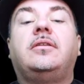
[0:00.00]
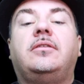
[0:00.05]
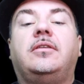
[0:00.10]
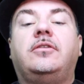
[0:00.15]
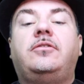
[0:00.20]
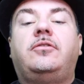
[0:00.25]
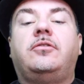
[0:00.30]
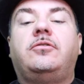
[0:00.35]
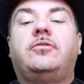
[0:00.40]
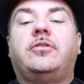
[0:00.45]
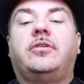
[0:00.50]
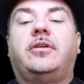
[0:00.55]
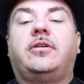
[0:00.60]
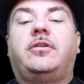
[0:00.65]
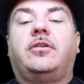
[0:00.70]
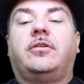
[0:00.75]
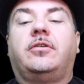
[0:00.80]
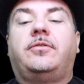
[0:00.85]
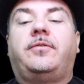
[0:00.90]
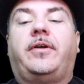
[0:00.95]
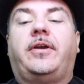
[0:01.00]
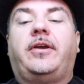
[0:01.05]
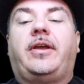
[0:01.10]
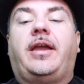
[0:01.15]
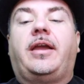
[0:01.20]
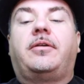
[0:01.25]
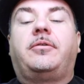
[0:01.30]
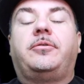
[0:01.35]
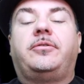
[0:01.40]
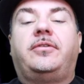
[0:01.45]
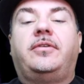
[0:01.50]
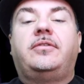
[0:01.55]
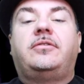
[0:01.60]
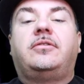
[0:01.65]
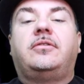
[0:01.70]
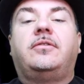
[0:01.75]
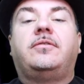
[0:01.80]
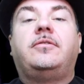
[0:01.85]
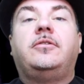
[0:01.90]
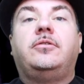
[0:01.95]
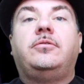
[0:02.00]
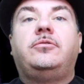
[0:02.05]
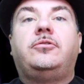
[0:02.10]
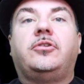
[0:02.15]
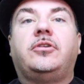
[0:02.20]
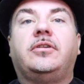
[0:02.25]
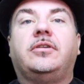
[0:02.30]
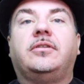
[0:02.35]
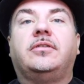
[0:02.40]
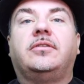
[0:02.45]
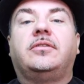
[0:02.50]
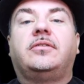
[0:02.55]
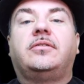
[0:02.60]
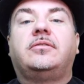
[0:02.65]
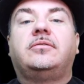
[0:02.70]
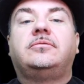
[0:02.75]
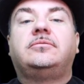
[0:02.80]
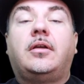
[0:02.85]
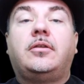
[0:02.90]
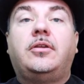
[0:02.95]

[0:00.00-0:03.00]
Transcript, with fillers: This usually occurs via acquisition of new genes.